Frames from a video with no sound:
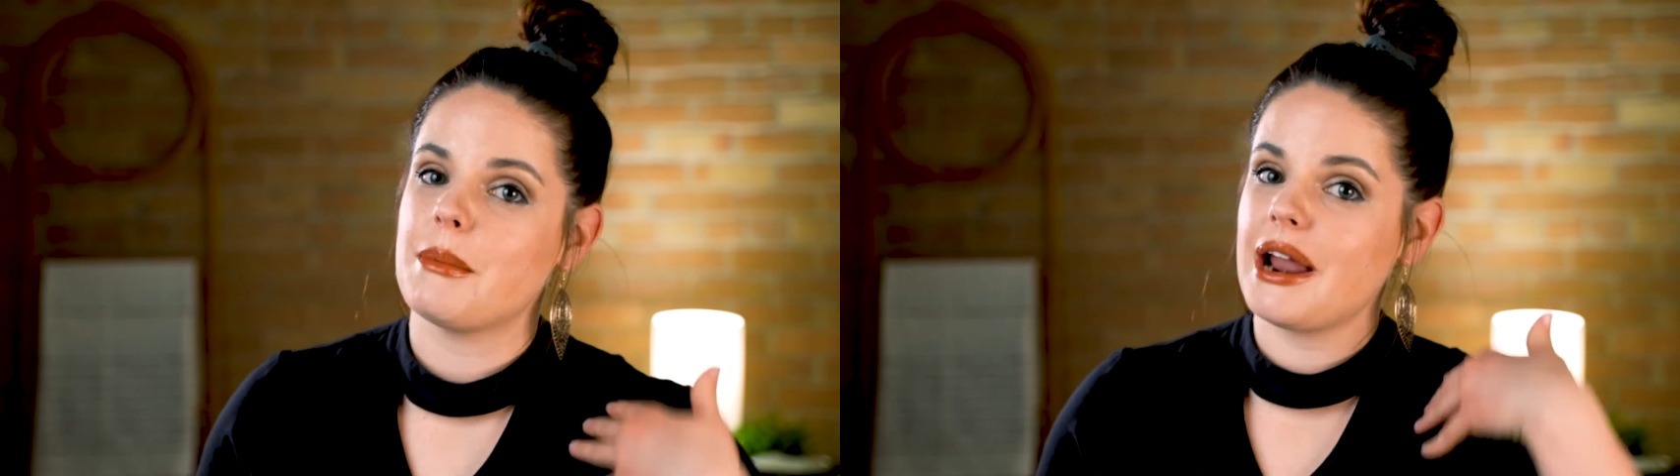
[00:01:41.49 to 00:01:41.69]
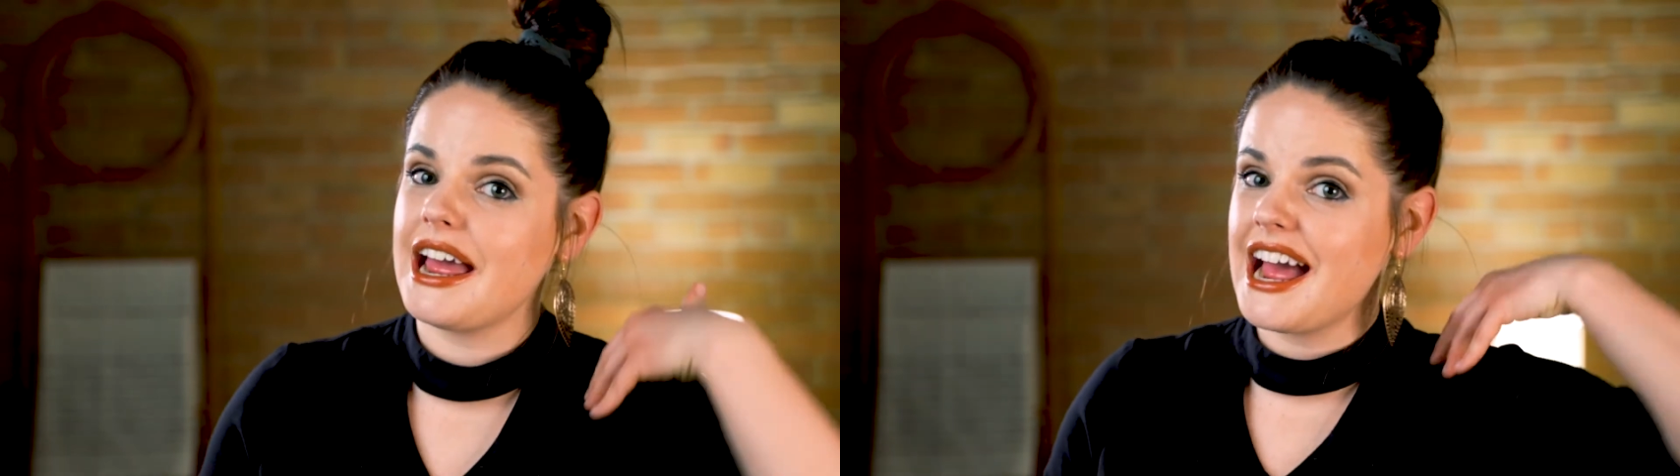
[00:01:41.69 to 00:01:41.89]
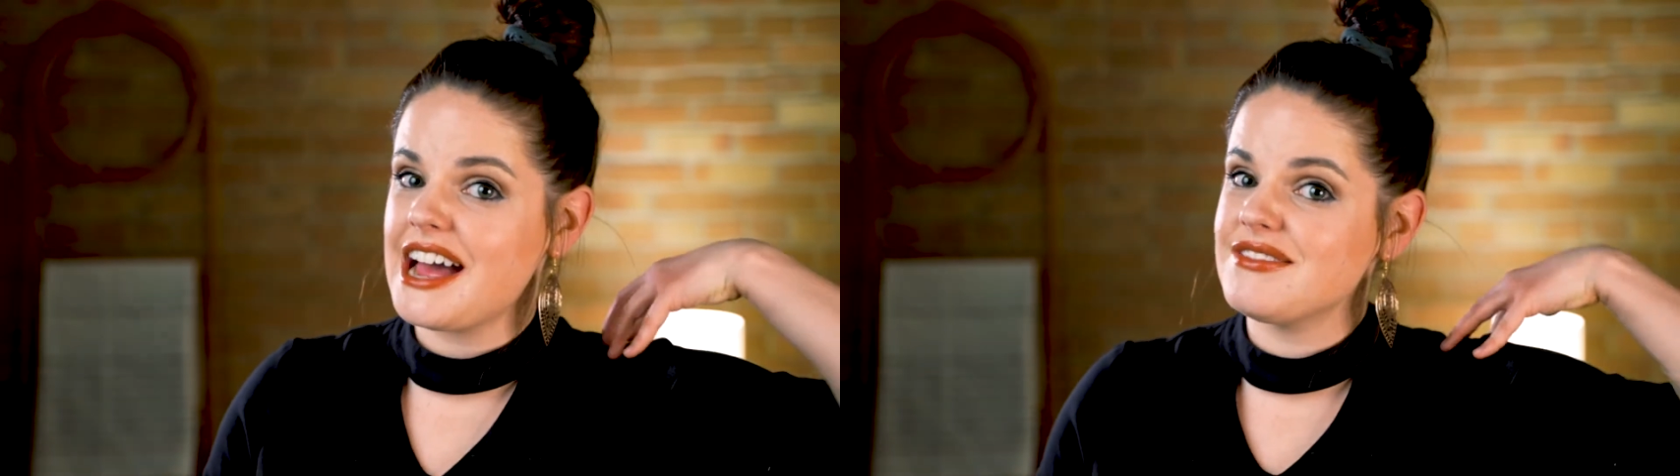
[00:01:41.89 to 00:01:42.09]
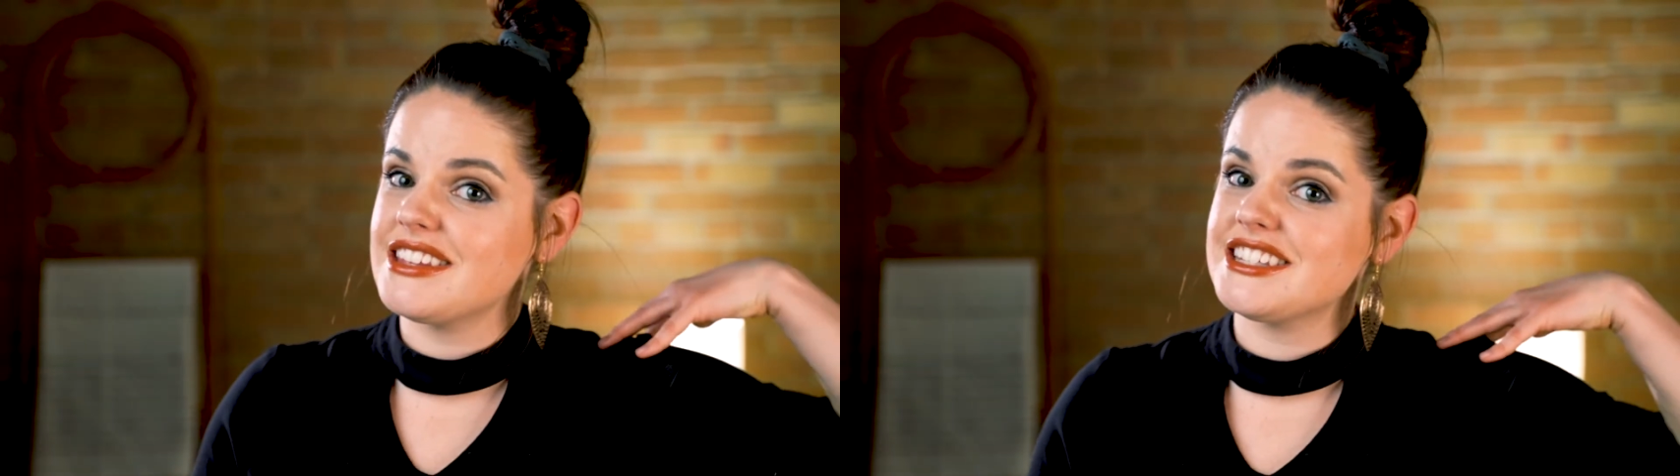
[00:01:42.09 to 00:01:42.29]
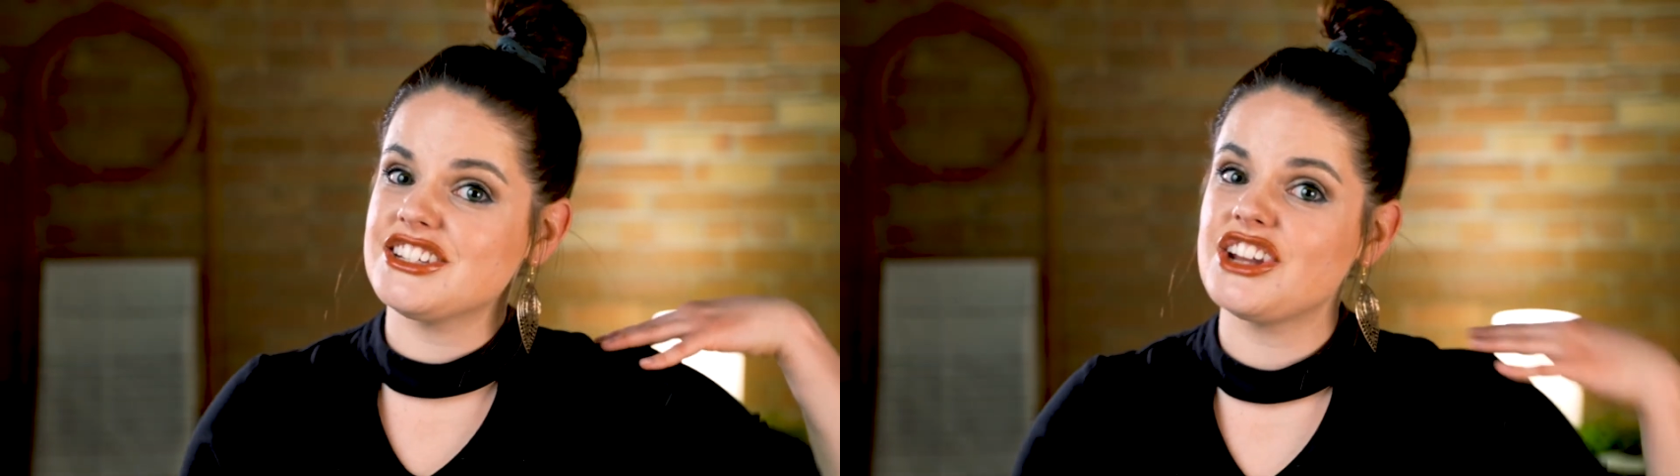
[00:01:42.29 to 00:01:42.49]
but I have
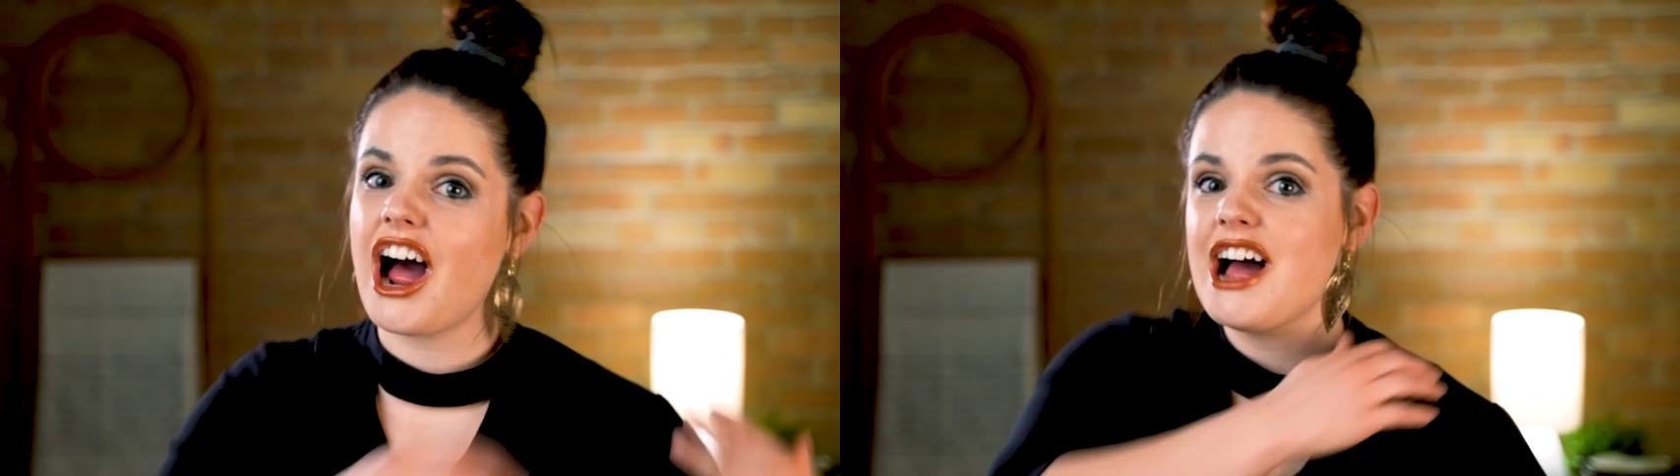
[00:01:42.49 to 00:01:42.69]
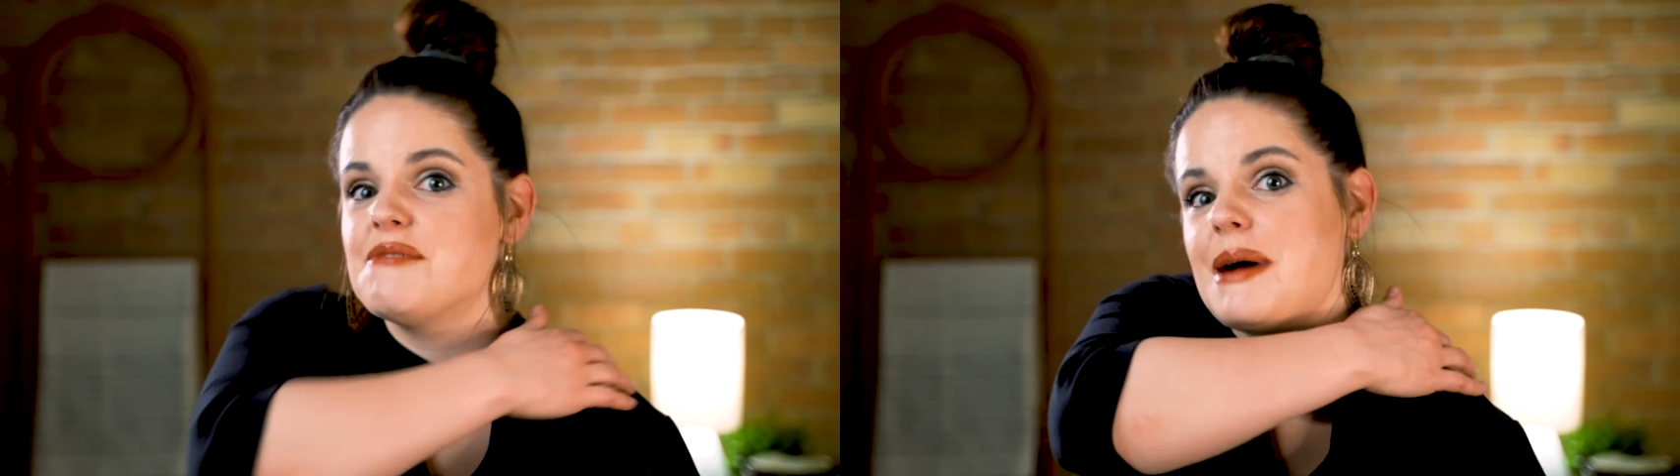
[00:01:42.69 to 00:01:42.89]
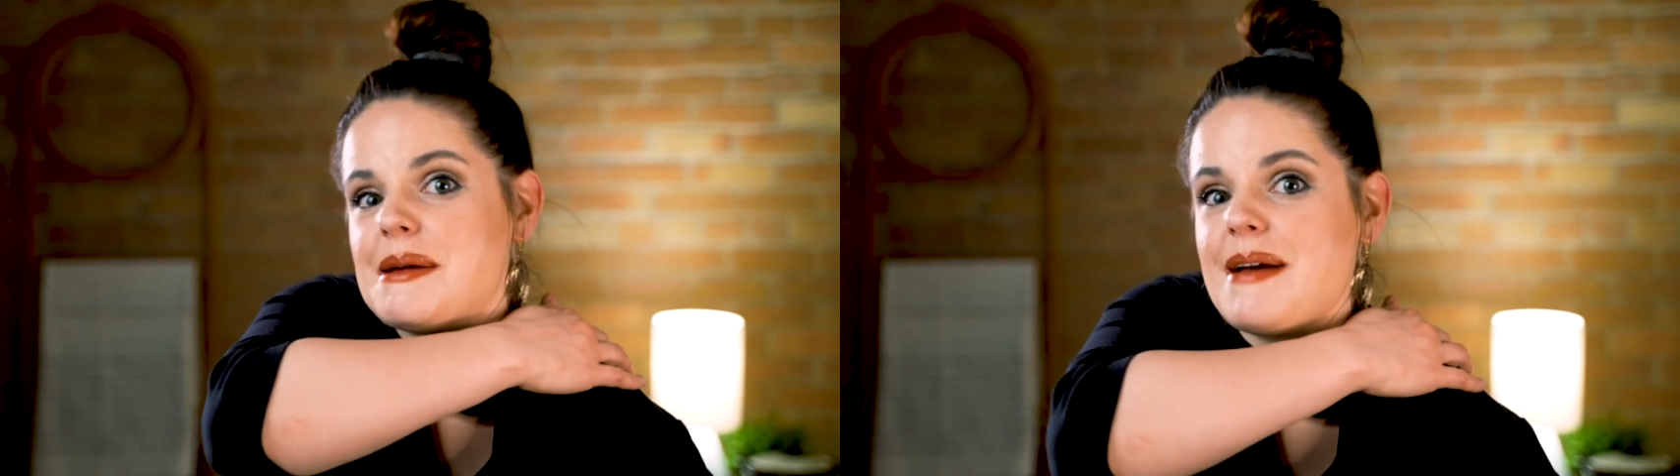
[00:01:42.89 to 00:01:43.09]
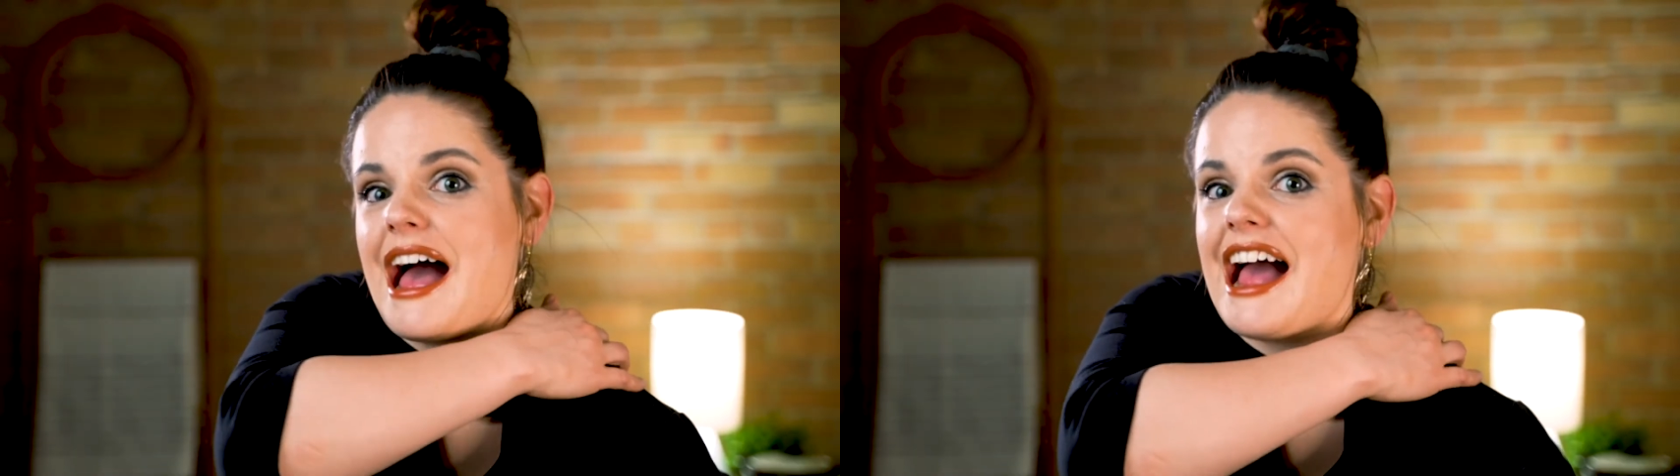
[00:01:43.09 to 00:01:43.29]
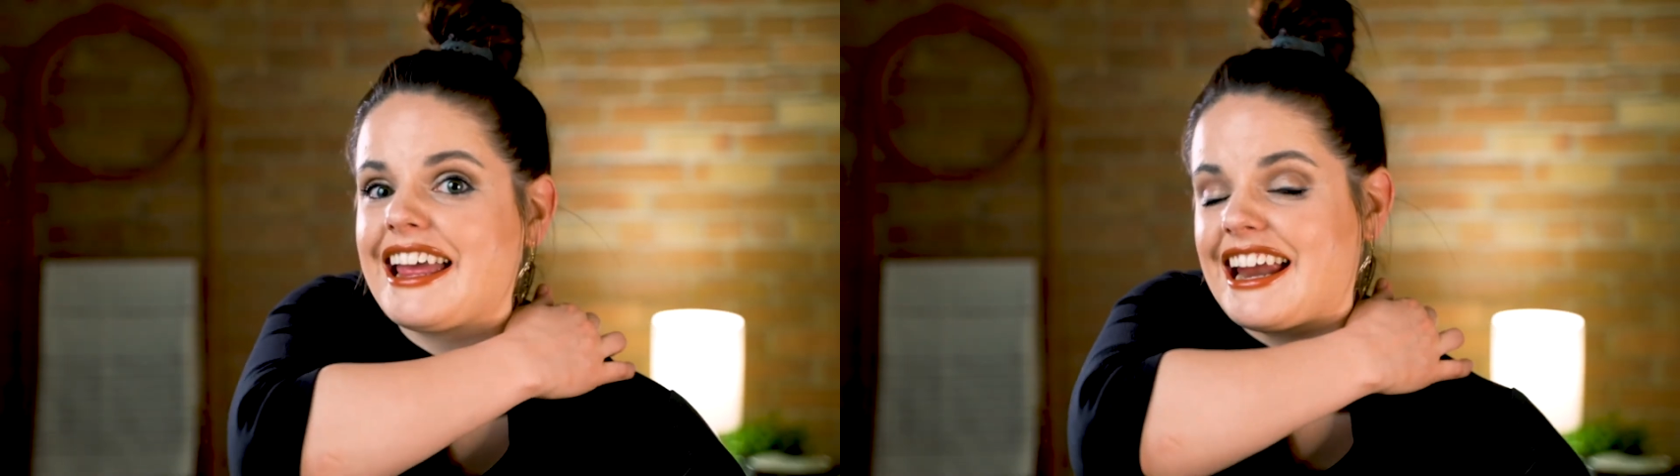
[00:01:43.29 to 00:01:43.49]
this knot in my back